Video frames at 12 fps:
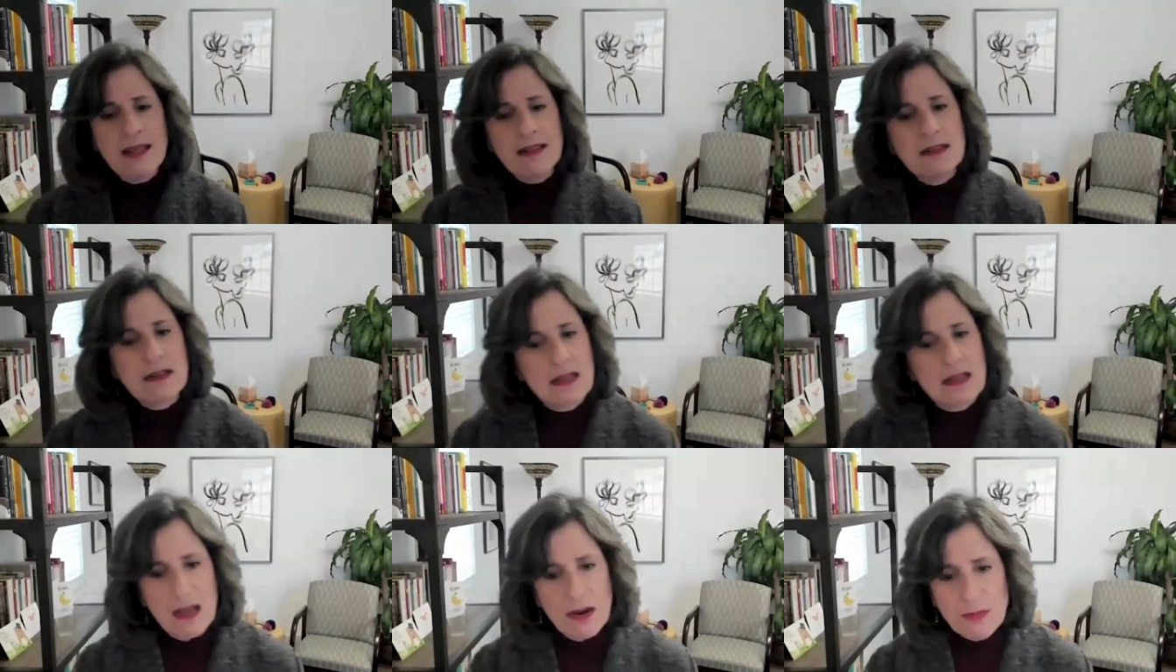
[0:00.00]
And
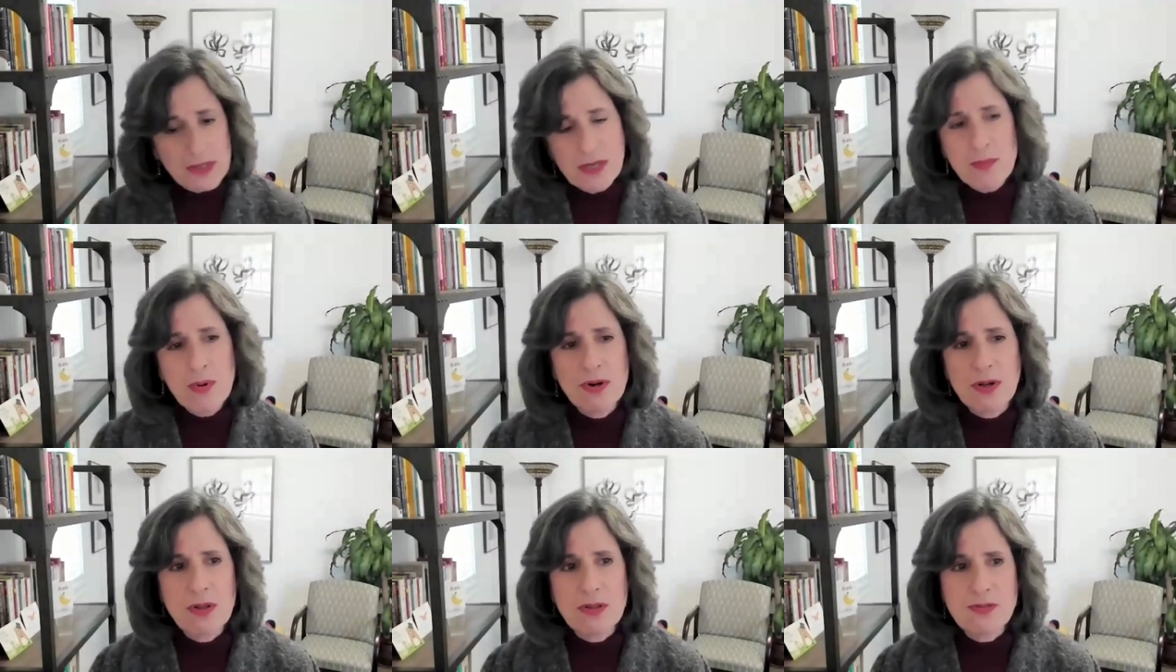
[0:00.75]
a really
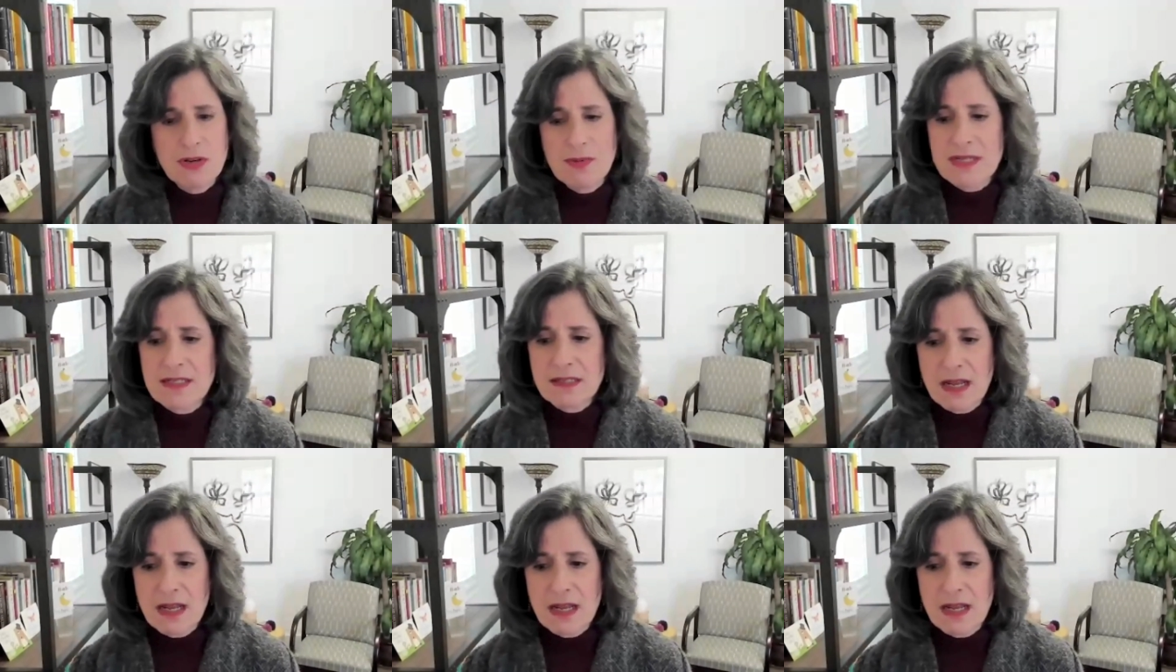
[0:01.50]
important goal of treatment is,